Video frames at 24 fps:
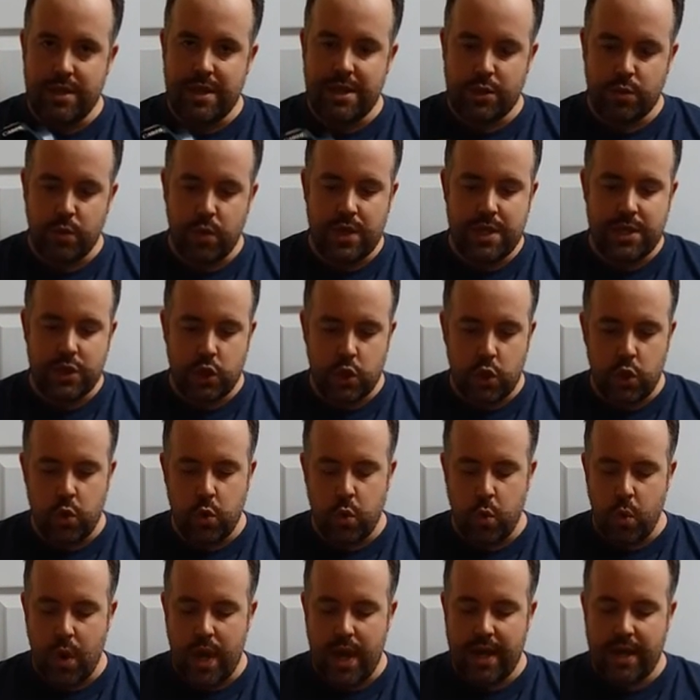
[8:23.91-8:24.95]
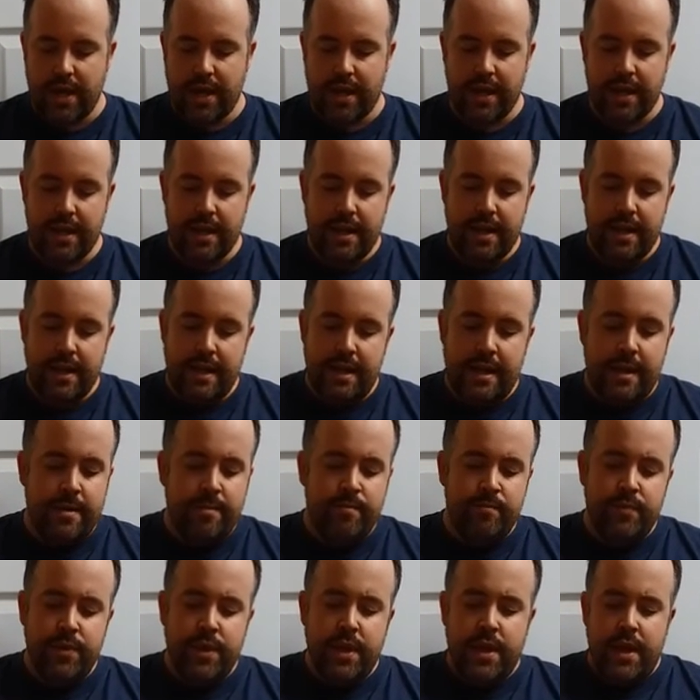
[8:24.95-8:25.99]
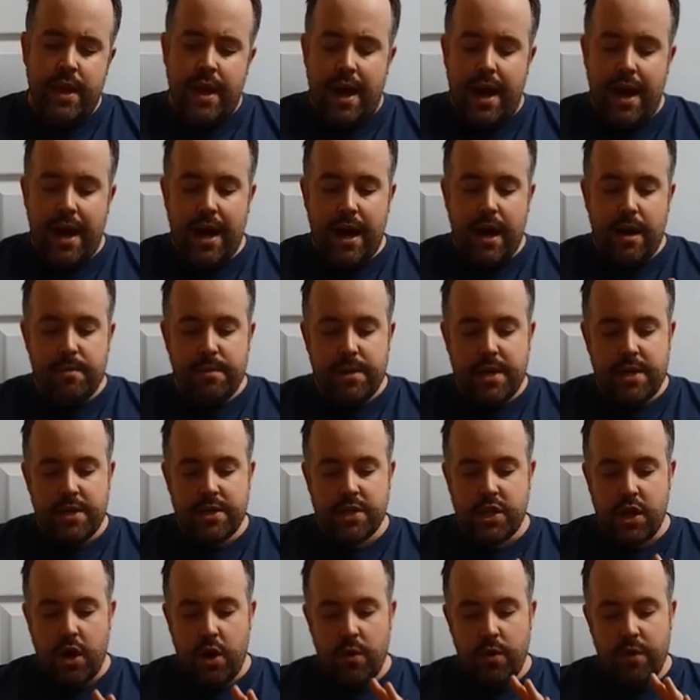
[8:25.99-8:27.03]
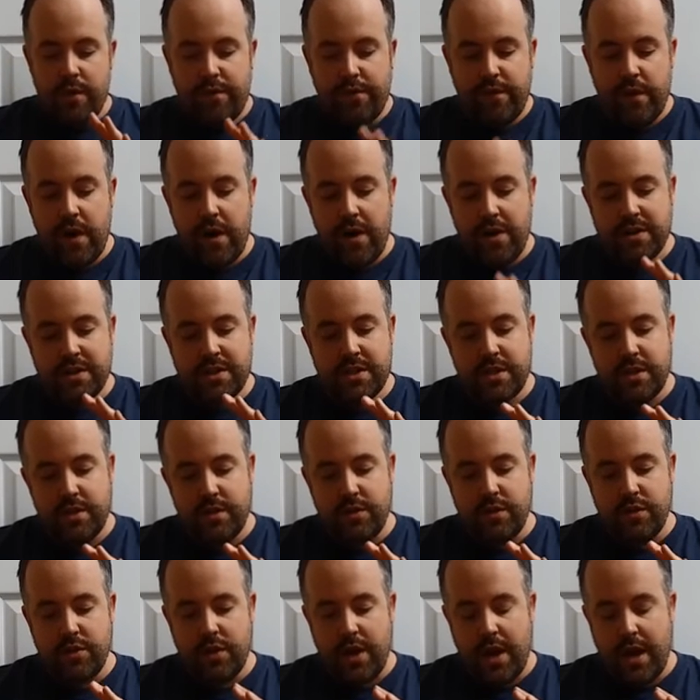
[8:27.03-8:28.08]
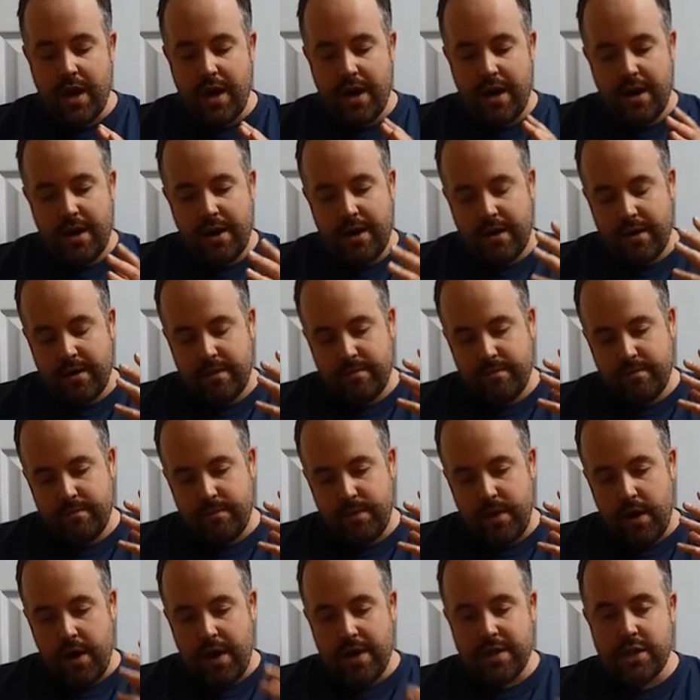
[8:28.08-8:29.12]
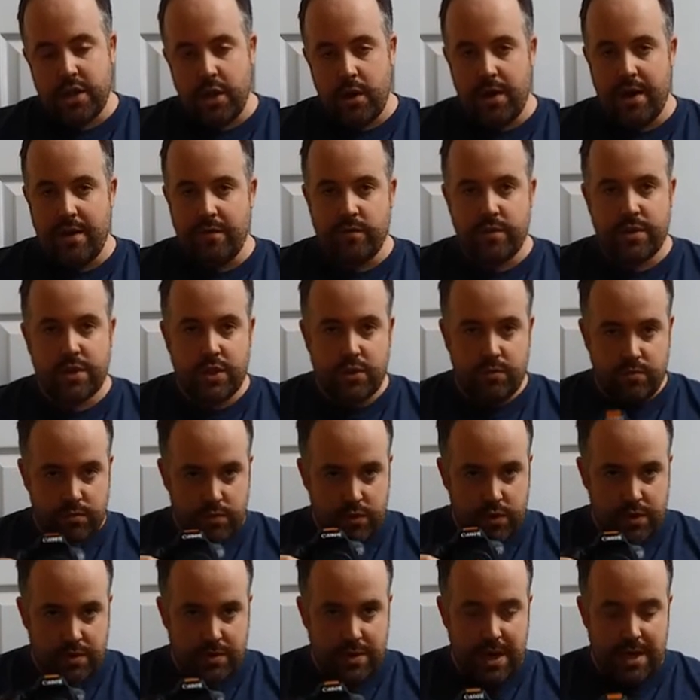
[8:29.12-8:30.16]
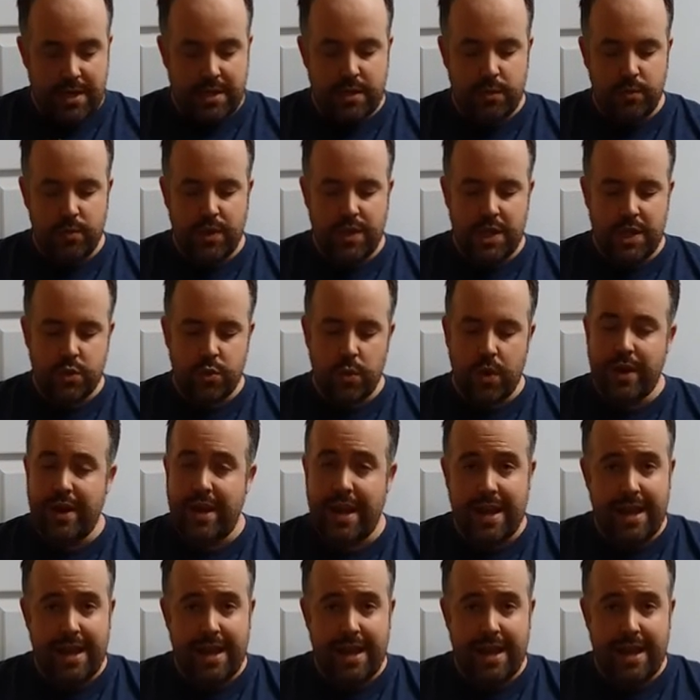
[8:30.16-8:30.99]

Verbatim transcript: This one is quick. Um, so fast uh, ISO levels decent with this one.